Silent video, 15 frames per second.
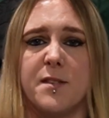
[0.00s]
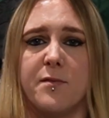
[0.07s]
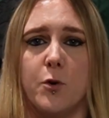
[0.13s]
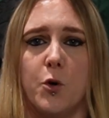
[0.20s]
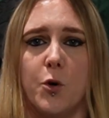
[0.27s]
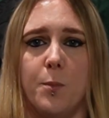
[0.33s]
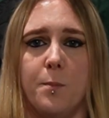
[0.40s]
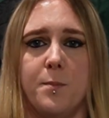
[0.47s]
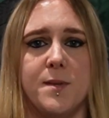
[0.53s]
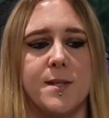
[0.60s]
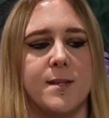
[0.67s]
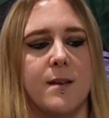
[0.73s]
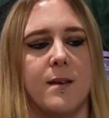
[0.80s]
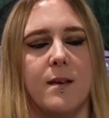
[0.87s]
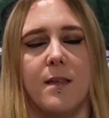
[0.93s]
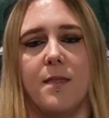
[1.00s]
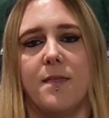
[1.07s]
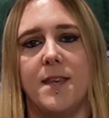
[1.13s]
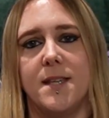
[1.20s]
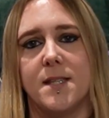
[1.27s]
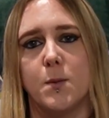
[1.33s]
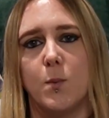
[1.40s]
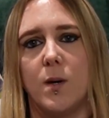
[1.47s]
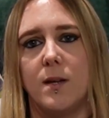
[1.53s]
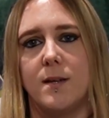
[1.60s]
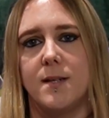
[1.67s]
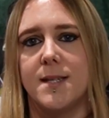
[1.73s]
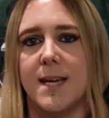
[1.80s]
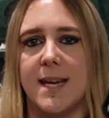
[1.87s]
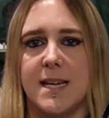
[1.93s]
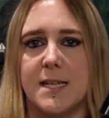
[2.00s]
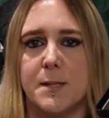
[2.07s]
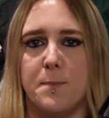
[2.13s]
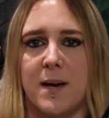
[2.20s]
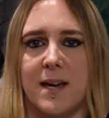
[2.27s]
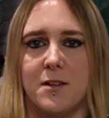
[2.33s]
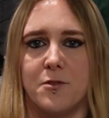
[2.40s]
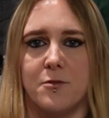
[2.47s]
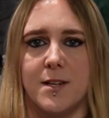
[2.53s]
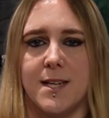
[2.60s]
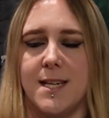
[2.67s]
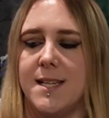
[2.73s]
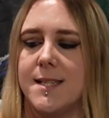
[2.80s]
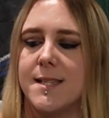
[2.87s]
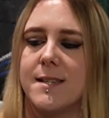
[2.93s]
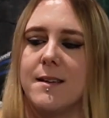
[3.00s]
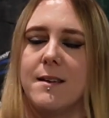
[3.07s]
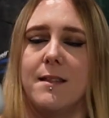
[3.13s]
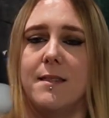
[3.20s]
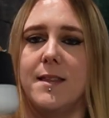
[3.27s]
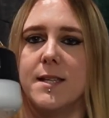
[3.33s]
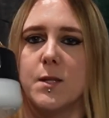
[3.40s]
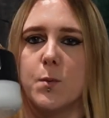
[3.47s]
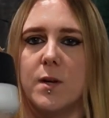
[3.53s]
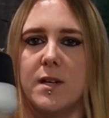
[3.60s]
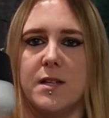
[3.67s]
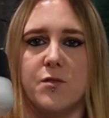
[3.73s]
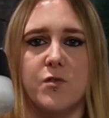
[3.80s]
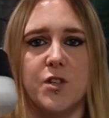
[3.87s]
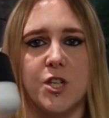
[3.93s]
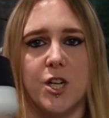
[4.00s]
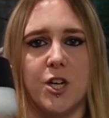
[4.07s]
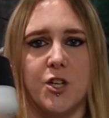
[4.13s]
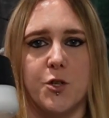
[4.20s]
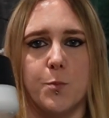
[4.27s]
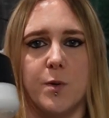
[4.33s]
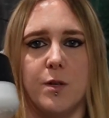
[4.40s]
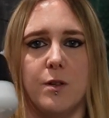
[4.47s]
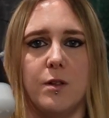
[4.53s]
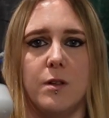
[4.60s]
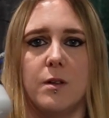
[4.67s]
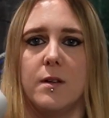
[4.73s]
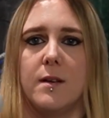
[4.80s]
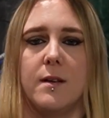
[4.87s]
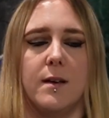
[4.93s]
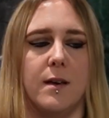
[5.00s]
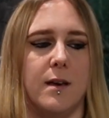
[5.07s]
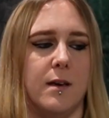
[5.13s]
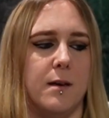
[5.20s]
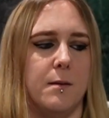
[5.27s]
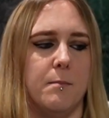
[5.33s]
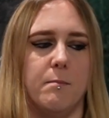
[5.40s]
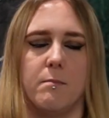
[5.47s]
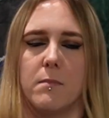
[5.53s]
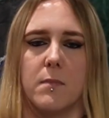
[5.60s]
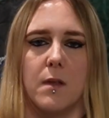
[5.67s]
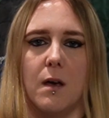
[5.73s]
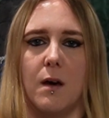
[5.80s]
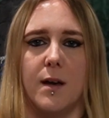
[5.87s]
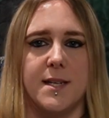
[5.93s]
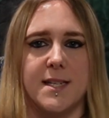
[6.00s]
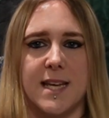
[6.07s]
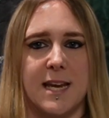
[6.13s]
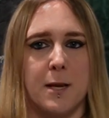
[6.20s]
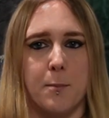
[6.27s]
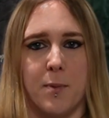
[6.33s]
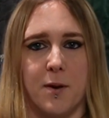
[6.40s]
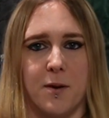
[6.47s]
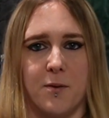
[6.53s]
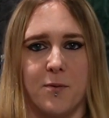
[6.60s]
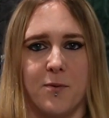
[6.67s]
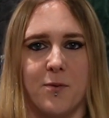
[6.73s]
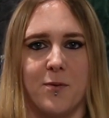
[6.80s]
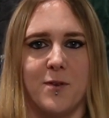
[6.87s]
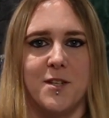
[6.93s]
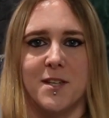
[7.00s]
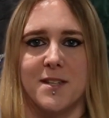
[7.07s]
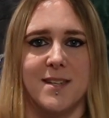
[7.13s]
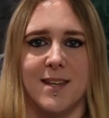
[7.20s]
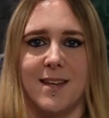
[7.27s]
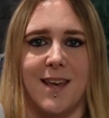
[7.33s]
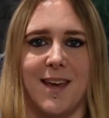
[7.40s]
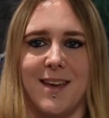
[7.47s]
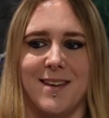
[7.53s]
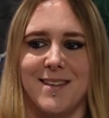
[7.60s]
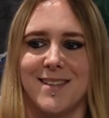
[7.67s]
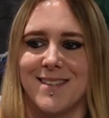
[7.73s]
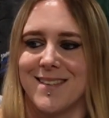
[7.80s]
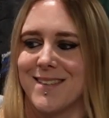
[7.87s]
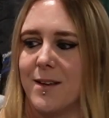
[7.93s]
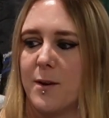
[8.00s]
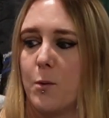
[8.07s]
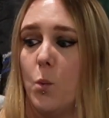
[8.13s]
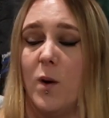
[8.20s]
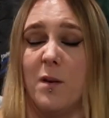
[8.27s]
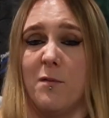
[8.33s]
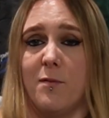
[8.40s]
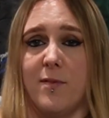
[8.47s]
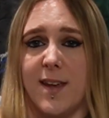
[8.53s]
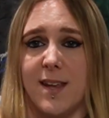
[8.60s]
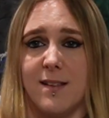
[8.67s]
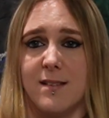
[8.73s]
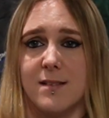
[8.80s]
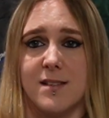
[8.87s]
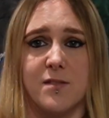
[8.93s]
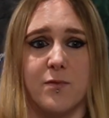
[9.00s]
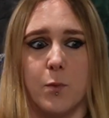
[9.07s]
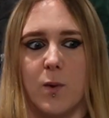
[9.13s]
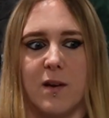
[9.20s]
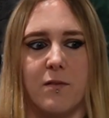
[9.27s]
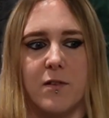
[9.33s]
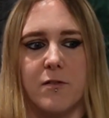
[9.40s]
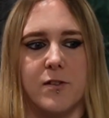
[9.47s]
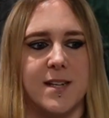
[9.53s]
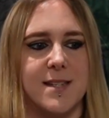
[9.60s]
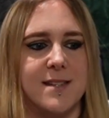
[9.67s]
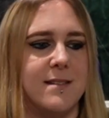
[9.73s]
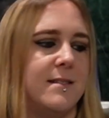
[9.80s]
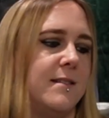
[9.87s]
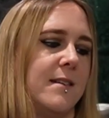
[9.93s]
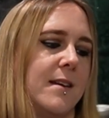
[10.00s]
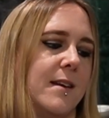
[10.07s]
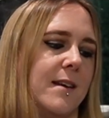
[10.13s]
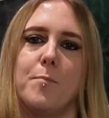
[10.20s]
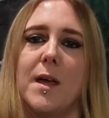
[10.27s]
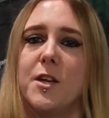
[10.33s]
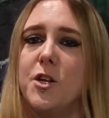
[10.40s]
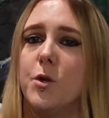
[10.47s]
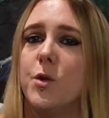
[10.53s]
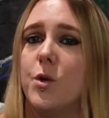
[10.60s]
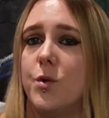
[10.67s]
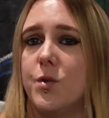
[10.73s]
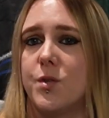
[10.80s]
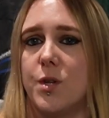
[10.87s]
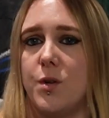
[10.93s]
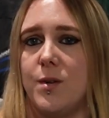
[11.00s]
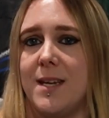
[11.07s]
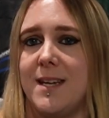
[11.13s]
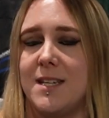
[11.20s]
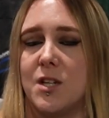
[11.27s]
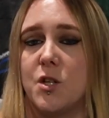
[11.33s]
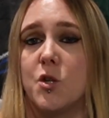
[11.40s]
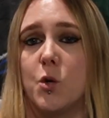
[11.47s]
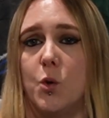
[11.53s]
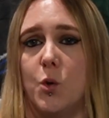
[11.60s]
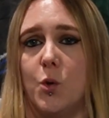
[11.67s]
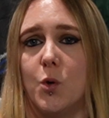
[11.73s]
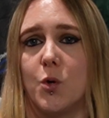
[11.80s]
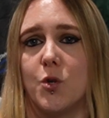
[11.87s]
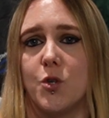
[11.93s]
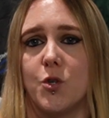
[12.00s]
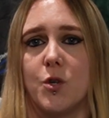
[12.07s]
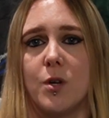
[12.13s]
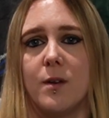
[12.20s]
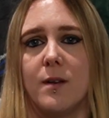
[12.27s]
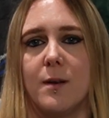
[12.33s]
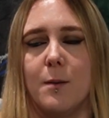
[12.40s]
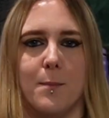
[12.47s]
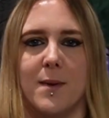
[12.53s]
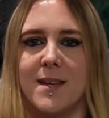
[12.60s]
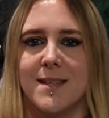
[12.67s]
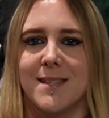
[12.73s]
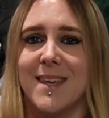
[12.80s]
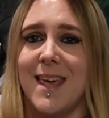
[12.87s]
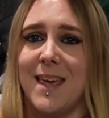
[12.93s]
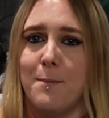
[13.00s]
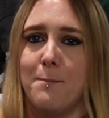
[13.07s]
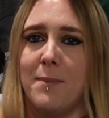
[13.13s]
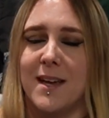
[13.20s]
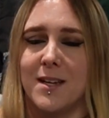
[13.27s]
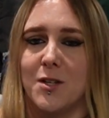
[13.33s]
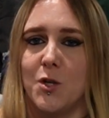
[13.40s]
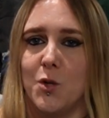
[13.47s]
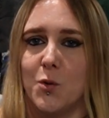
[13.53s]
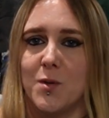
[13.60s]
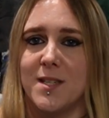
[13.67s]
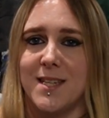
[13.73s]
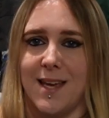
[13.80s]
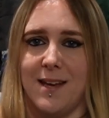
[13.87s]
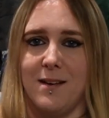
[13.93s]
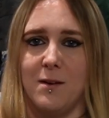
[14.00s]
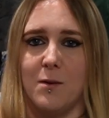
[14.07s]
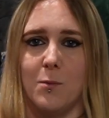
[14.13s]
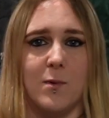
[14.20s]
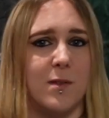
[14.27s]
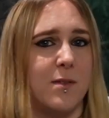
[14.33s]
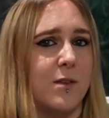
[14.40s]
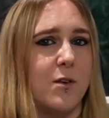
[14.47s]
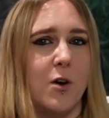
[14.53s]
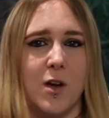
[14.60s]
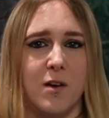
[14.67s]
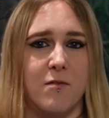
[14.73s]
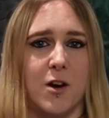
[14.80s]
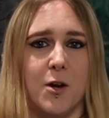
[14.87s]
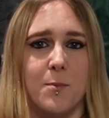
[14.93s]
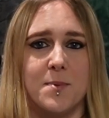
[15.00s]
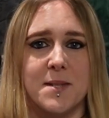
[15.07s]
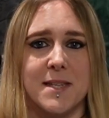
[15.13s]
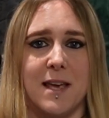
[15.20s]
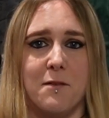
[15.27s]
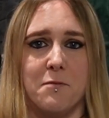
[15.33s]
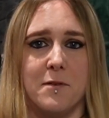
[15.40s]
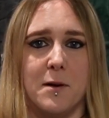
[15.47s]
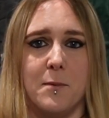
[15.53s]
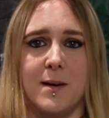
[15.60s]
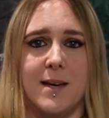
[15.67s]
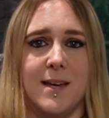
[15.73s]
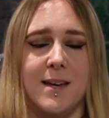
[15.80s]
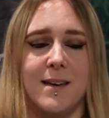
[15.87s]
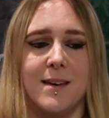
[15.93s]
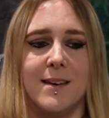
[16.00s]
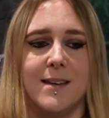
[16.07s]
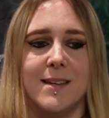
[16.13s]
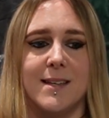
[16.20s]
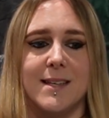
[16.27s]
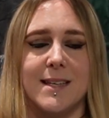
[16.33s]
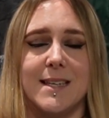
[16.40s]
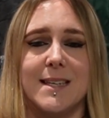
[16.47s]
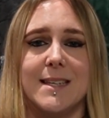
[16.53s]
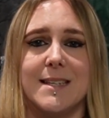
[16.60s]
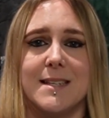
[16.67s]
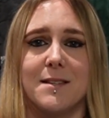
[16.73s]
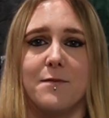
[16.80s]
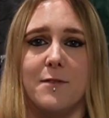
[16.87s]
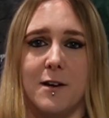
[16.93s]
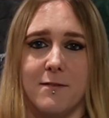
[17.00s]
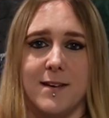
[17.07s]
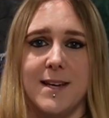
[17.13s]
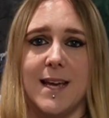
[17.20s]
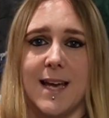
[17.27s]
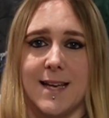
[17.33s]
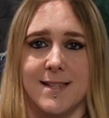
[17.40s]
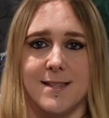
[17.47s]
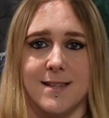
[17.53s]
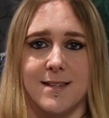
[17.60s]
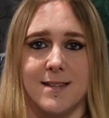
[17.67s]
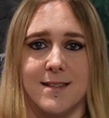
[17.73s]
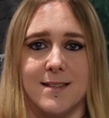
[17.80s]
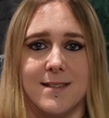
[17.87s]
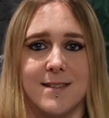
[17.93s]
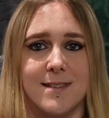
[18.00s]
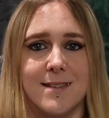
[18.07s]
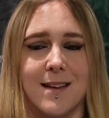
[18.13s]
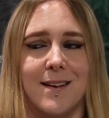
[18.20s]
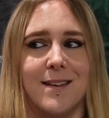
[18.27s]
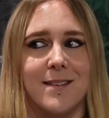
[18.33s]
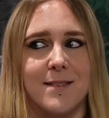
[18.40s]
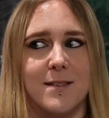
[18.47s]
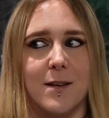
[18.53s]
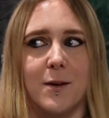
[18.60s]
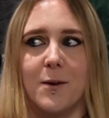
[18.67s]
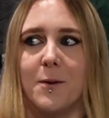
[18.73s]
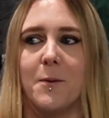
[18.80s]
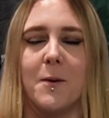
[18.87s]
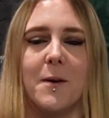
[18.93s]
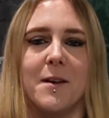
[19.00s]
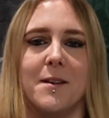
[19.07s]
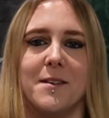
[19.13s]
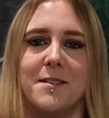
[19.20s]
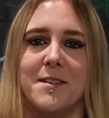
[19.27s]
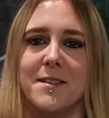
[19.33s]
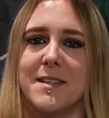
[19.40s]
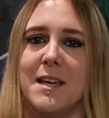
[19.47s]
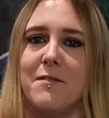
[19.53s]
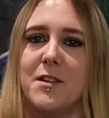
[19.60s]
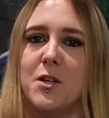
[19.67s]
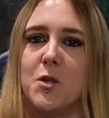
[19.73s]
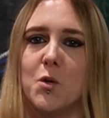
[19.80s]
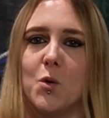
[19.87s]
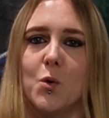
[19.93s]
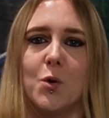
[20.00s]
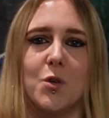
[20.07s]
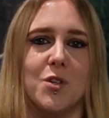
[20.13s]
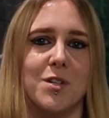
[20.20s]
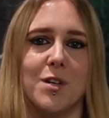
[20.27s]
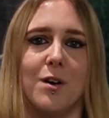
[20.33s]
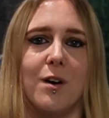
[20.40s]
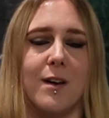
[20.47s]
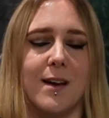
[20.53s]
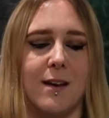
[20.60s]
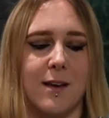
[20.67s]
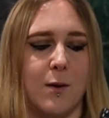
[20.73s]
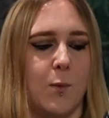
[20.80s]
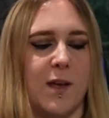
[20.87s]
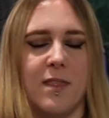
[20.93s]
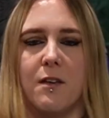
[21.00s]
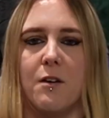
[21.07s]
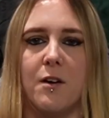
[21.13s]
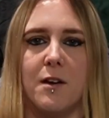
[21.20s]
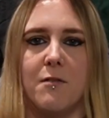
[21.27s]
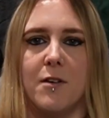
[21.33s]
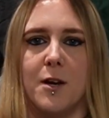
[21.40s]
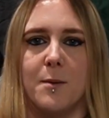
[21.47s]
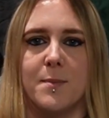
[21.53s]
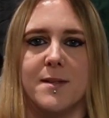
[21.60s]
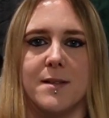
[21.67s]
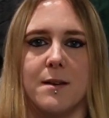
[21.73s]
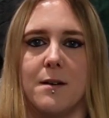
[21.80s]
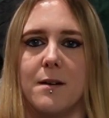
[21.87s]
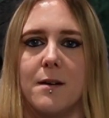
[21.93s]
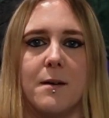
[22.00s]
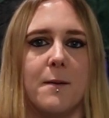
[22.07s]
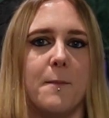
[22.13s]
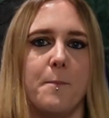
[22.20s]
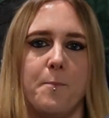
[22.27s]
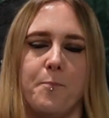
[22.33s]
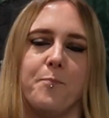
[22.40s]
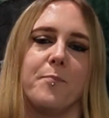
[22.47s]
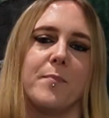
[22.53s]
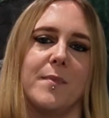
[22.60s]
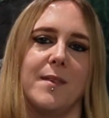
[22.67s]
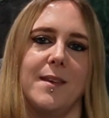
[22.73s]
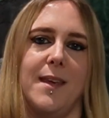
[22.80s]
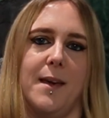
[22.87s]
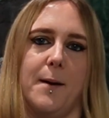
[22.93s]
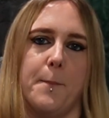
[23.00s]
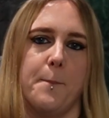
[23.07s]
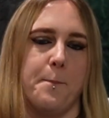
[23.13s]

forms. This one takes batteries, this one is rechargeable. I take both just in case like one fails for whatever reason. And you'll also need a torch, because getting back to your tent with guy ropes everywhere is very hazardous. So just having a torch to highlight where the guy ropes are, yeah,